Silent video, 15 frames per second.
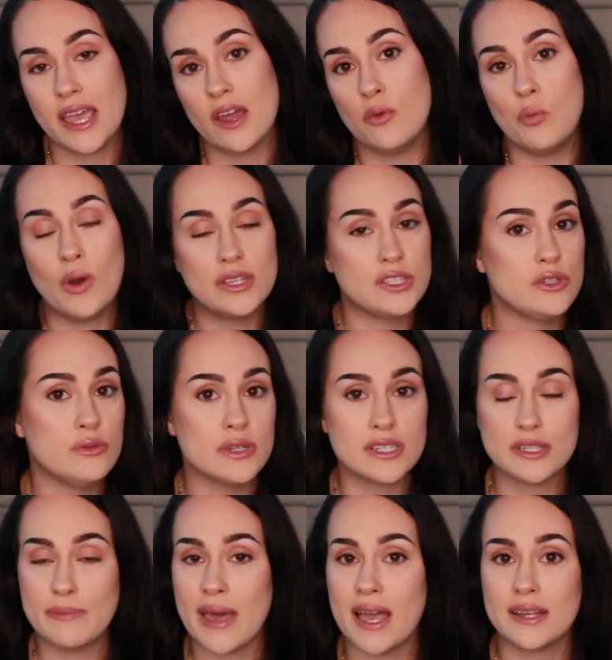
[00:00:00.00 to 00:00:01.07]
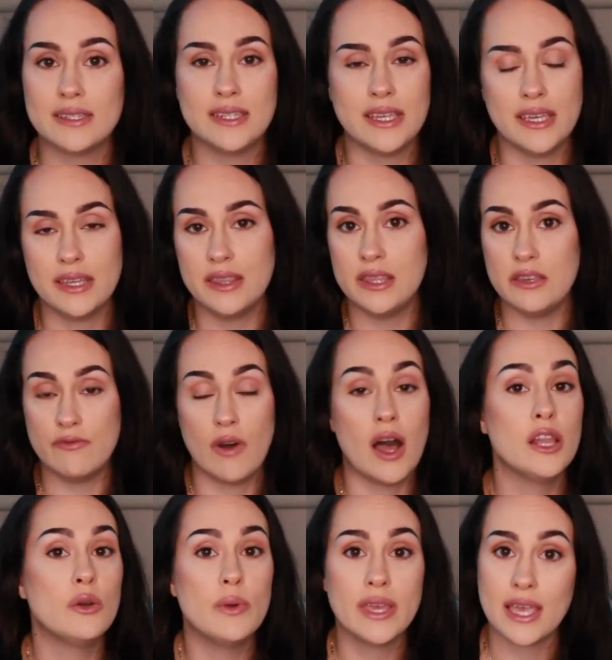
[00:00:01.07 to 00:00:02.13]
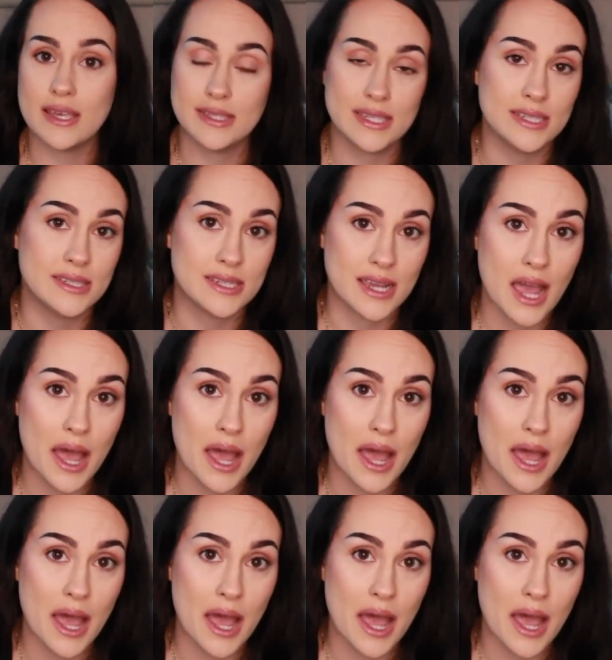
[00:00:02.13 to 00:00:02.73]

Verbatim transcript: and what to expect in the following essays to